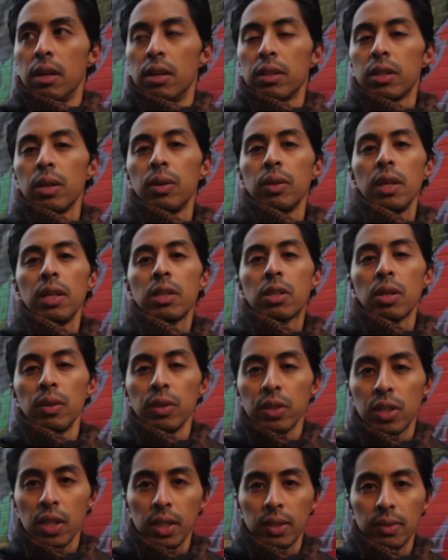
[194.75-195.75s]
So the
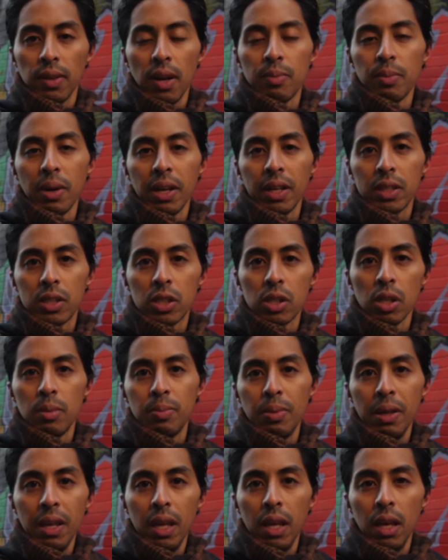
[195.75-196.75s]
internal GH5 mic
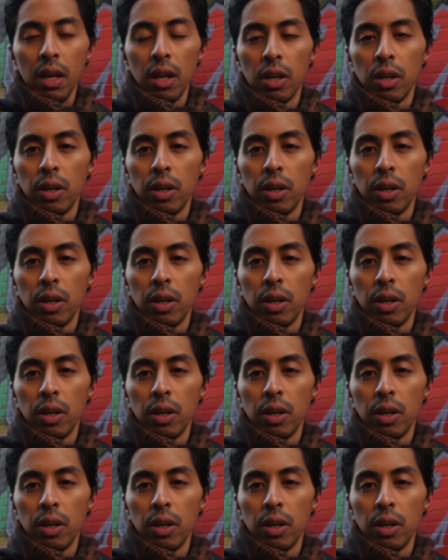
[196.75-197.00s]
should be